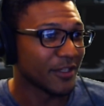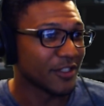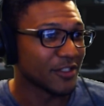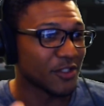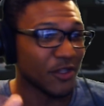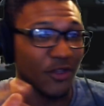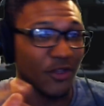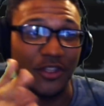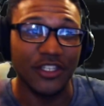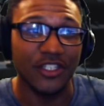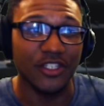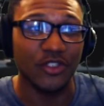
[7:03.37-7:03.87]

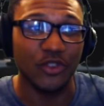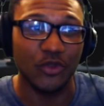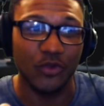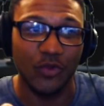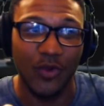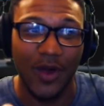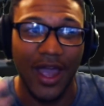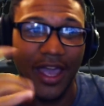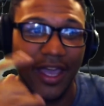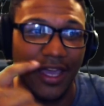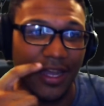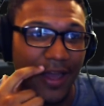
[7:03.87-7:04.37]

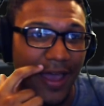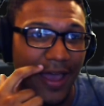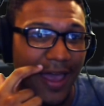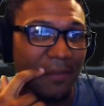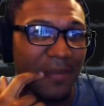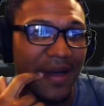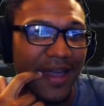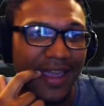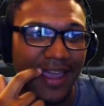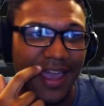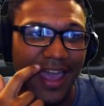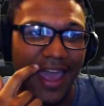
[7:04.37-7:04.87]
I
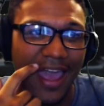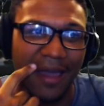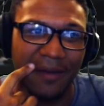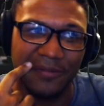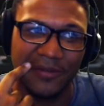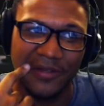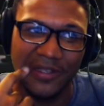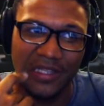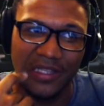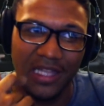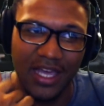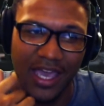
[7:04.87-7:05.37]
might
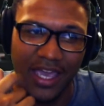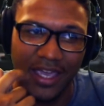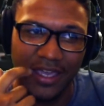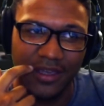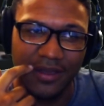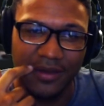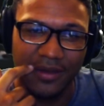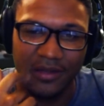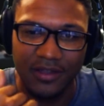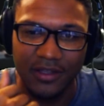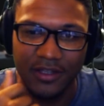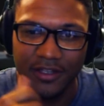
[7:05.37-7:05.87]
have to
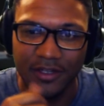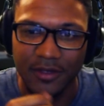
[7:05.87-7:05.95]
like